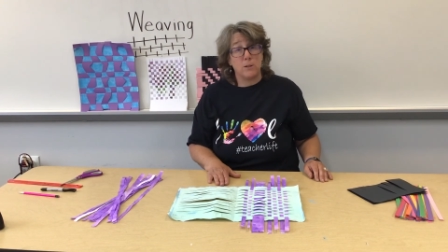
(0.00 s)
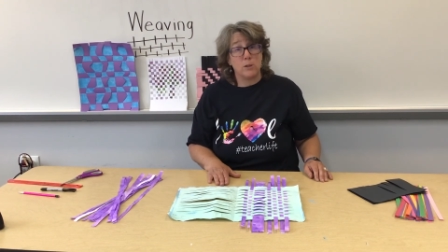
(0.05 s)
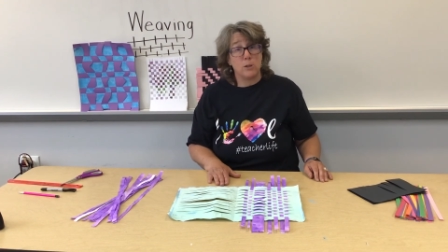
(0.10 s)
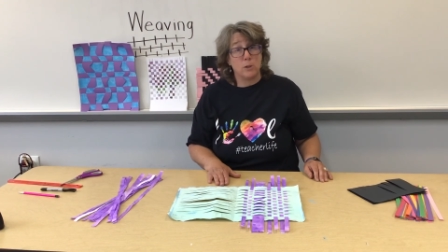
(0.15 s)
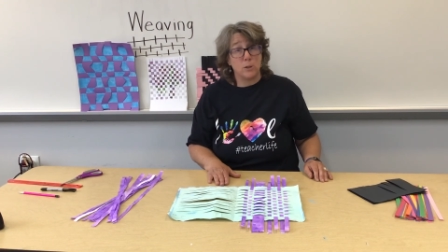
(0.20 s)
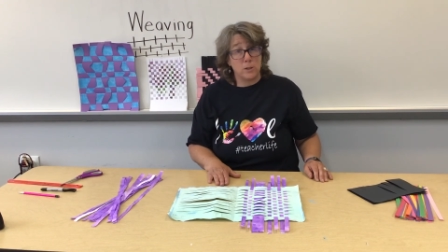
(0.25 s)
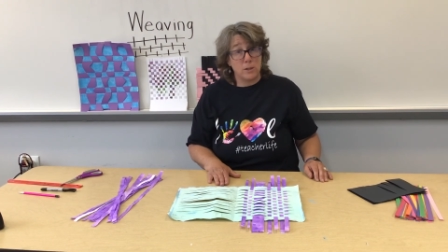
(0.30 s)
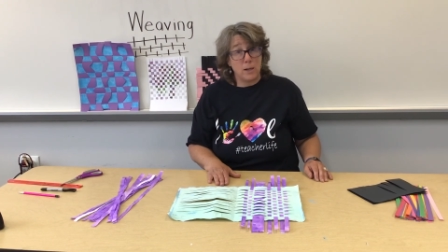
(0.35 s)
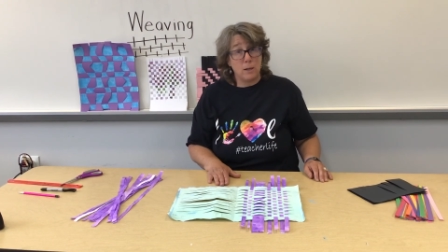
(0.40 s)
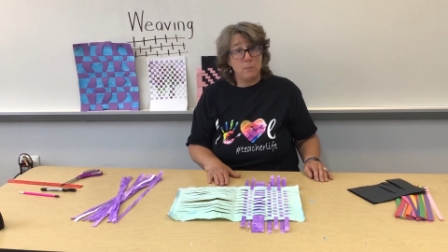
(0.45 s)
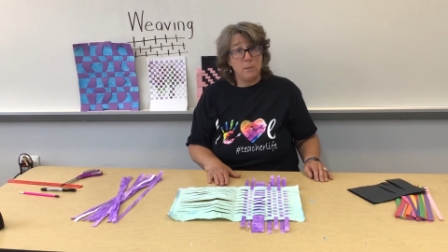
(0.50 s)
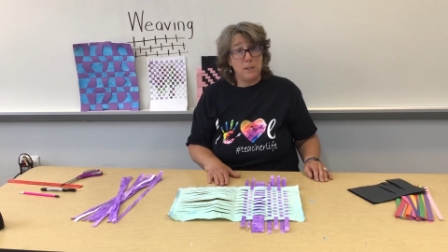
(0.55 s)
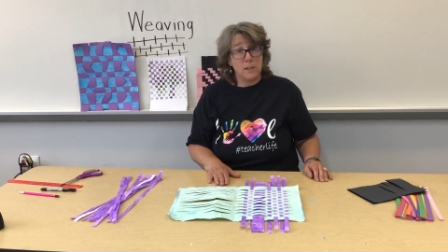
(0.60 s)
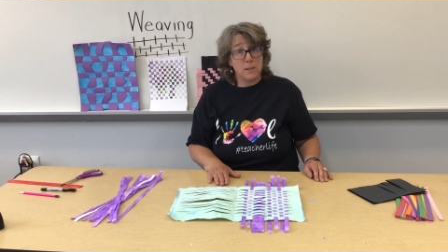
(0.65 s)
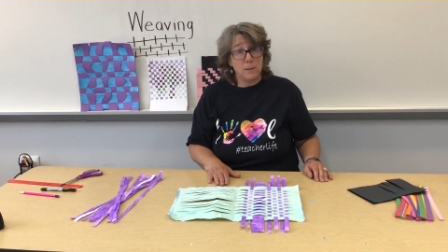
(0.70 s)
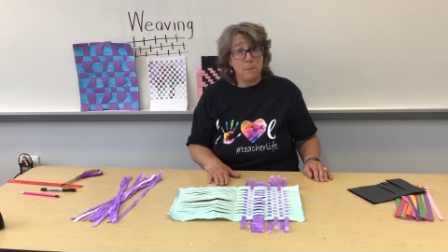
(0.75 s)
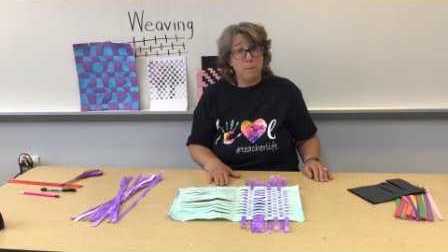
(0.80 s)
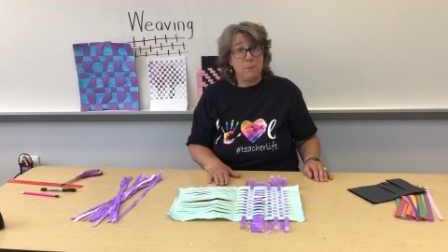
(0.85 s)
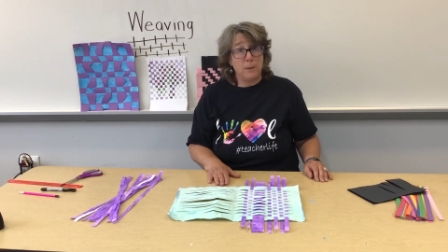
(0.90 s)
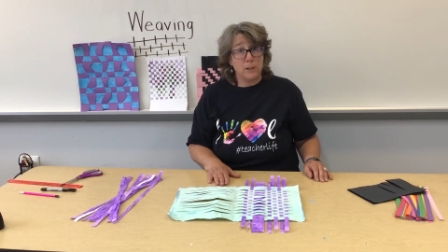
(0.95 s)
So send me
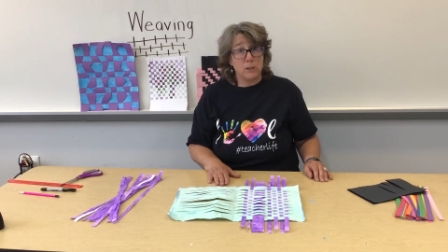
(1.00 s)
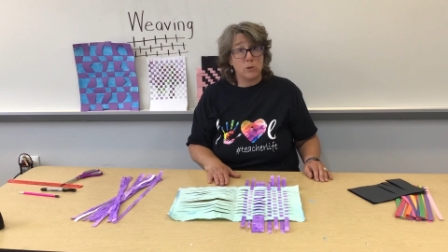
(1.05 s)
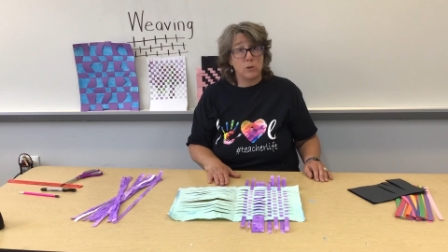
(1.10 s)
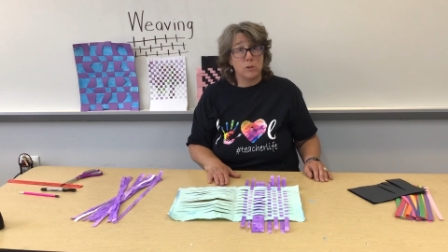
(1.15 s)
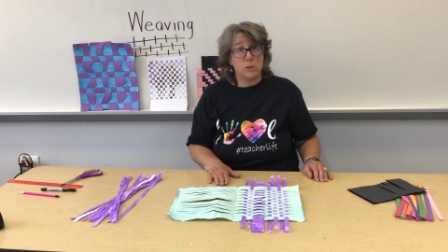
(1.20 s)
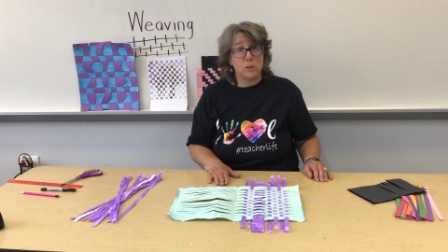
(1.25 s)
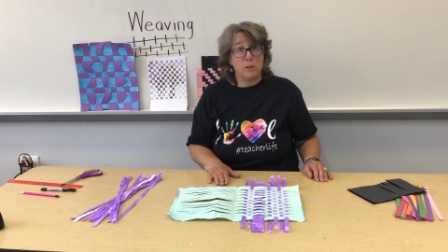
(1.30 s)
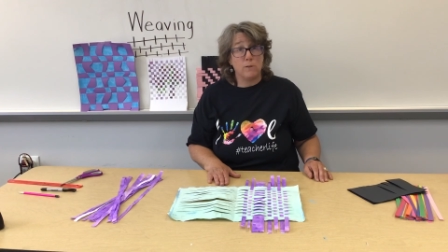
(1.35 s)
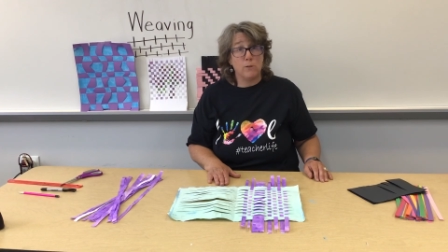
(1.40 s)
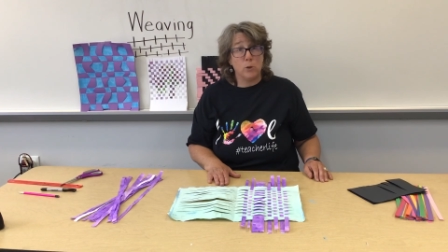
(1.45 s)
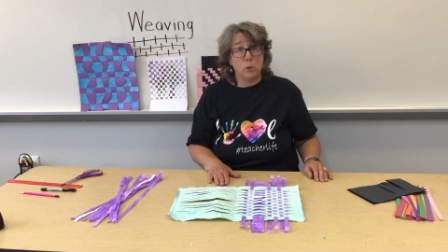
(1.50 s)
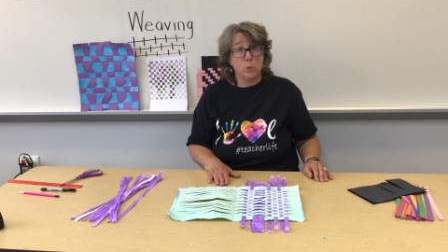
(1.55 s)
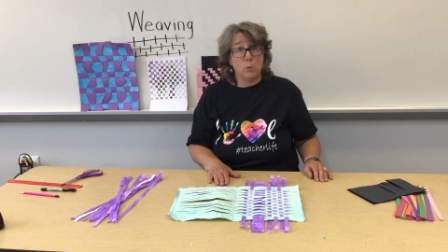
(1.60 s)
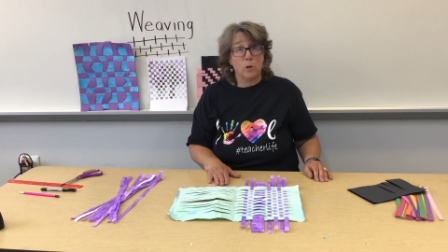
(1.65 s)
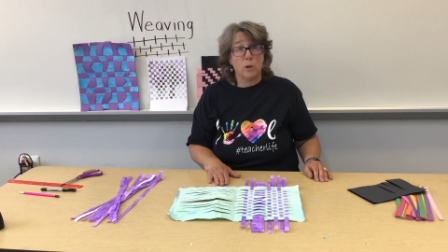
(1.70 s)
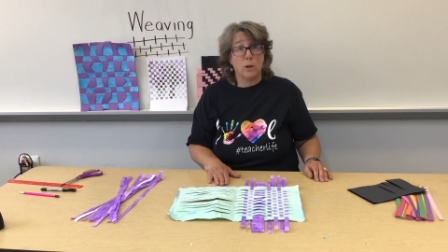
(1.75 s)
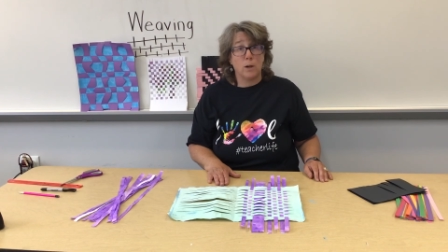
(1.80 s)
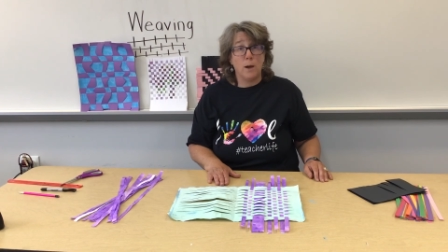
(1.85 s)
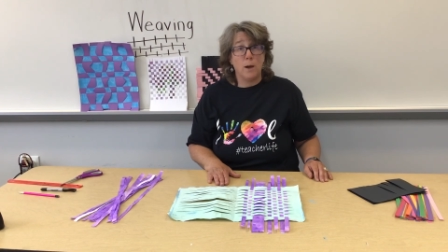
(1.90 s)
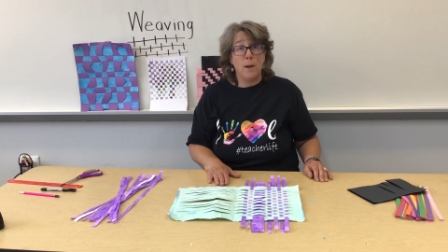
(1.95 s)
some pictures of your
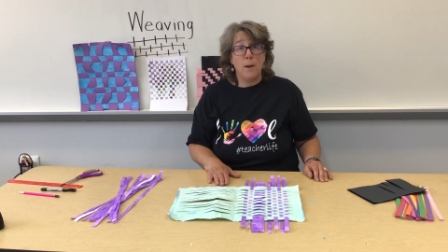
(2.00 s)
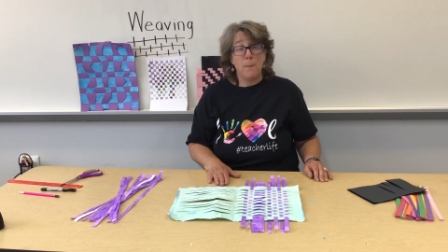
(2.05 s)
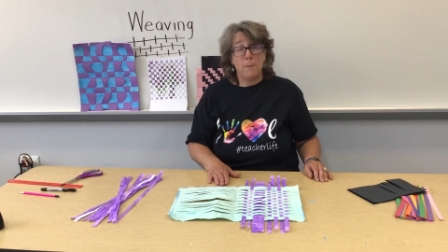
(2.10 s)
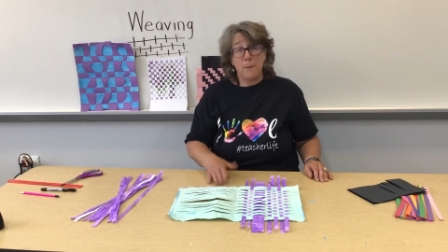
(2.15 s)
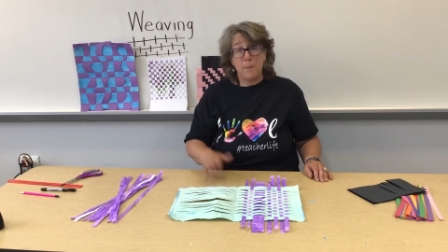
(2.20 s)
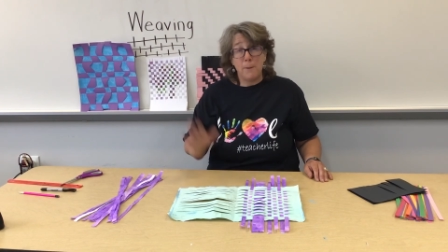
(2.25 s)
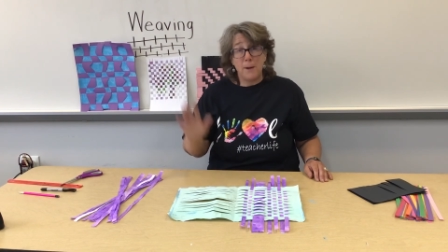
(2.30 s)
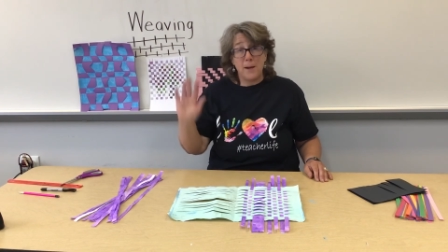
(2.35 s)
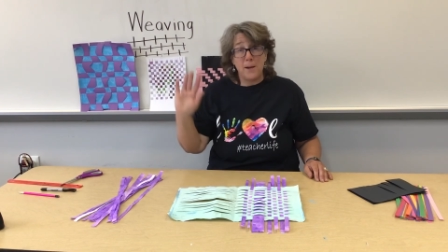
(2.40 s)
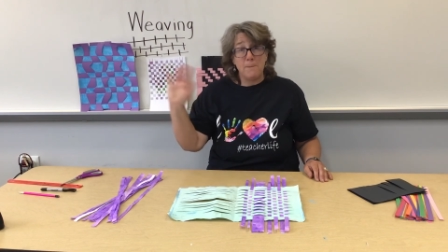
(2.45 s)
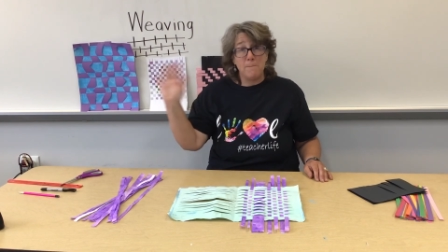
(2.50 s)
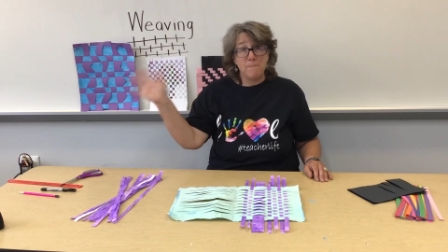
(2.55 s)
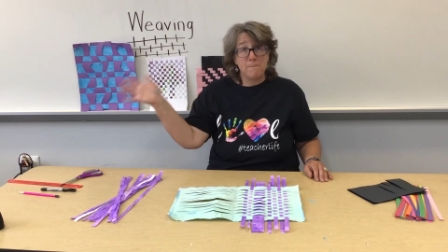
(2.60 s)
work. Bye-bye.